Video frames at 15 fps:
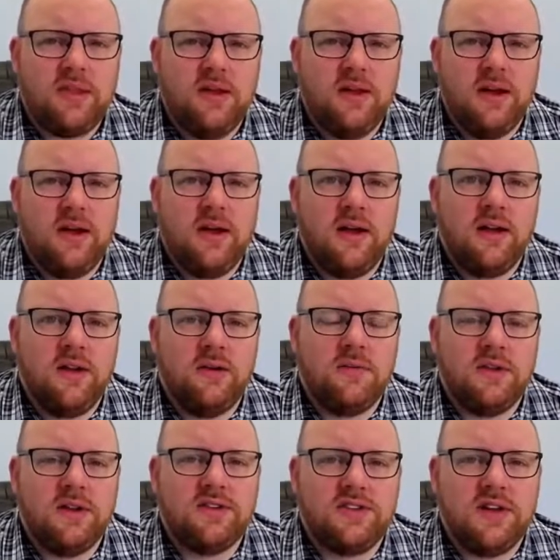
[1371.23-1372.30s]

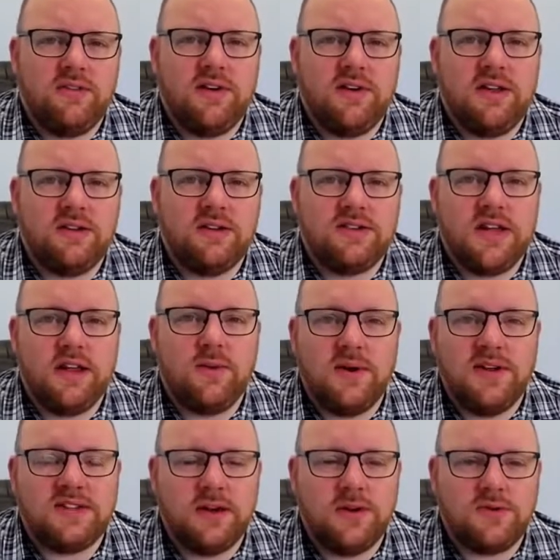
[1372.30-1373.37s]
and generating takeaway
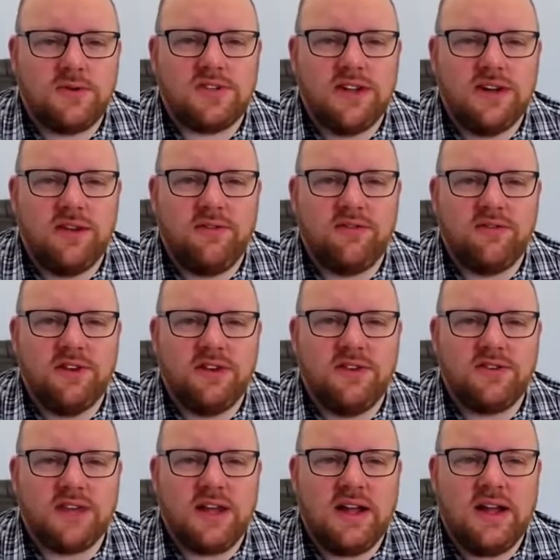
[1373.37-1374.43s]
sales, which they never really
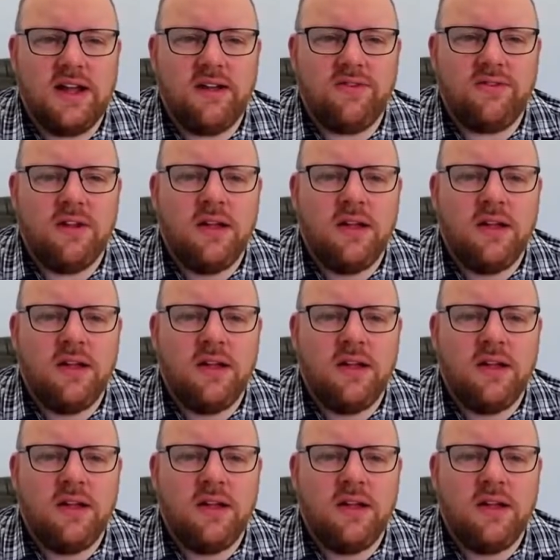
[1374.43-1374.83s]
used to have.